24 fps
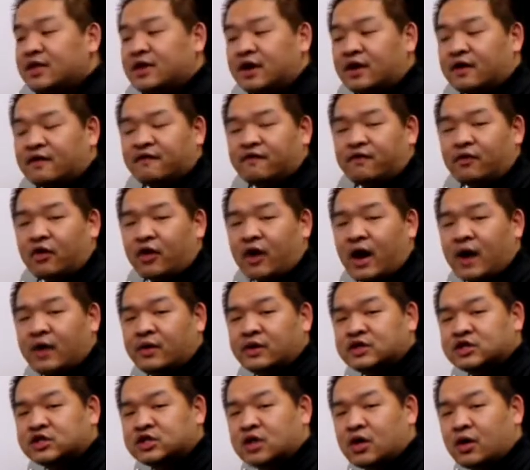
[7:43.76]
therefore I
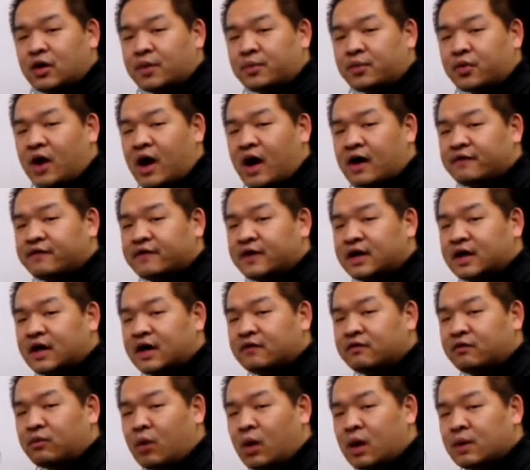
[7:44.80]
would show a profit
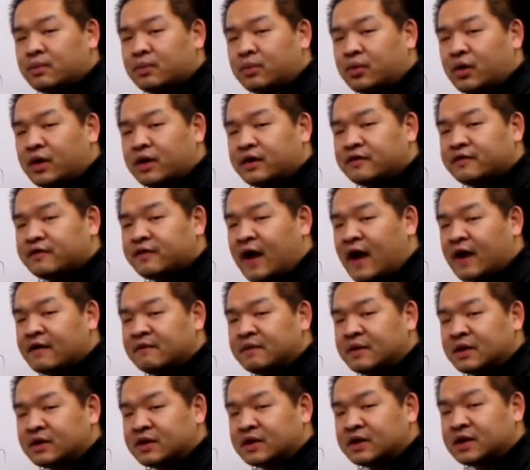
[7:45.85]
of
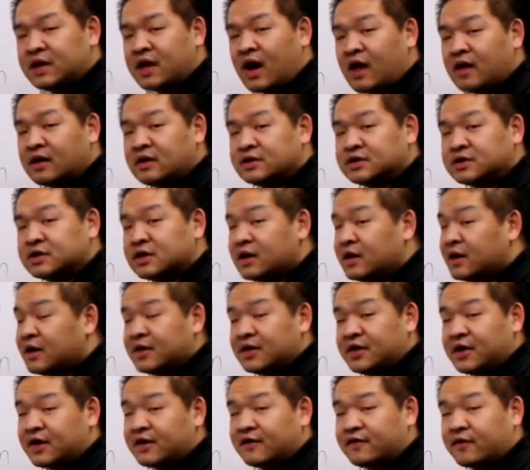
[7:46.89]
$1.5 million.
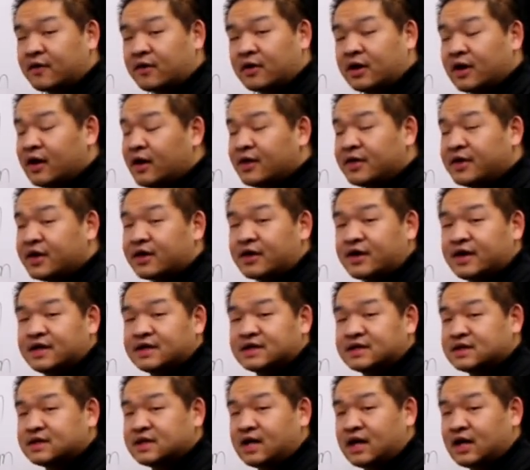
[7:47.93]
Therefore, there
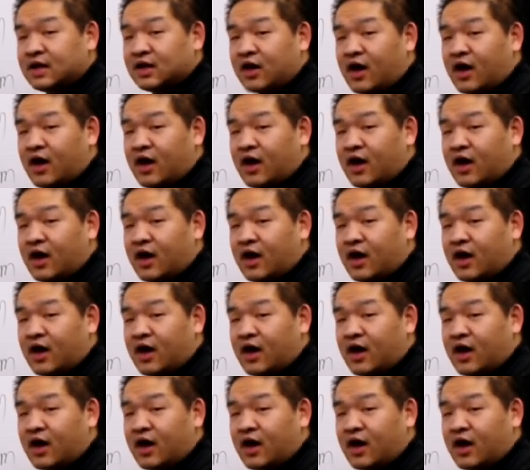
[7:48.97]
isn't a